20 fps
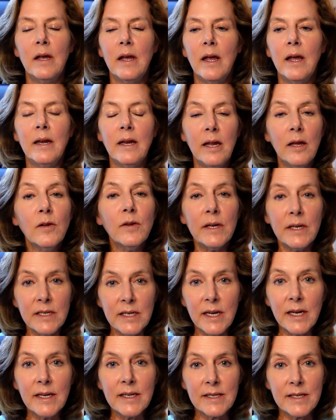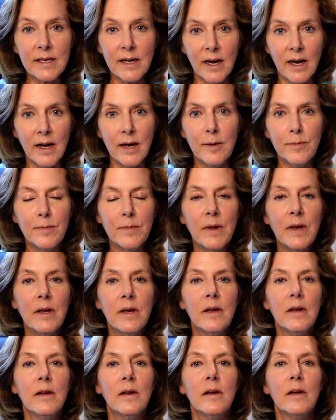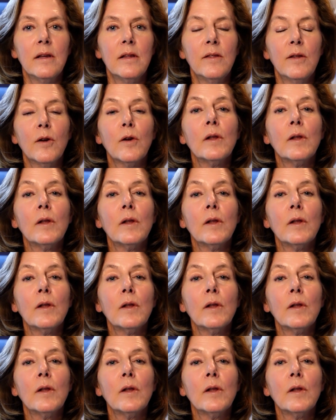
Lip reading: And healing takes time. There